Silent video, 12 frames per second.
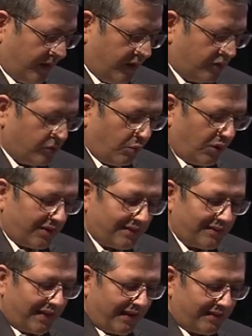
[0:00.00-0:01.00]
So what are
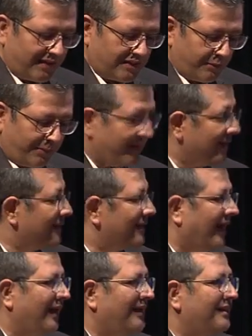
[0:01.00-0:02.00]
the anticipated
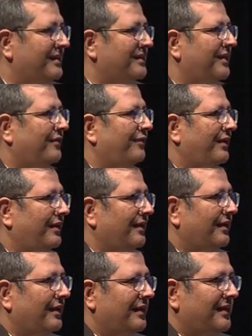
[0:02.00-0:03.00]
challenges that we
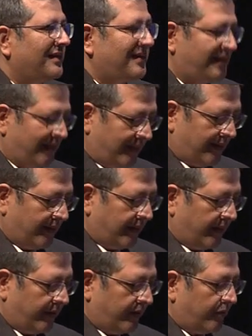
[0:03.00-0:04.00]
see
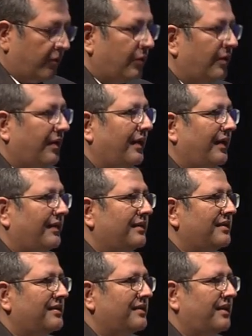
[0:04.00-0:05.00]
in
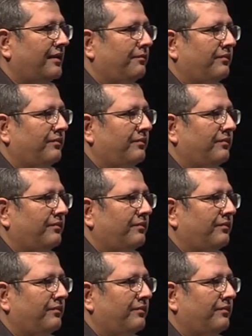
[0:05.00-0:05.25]
this scheme?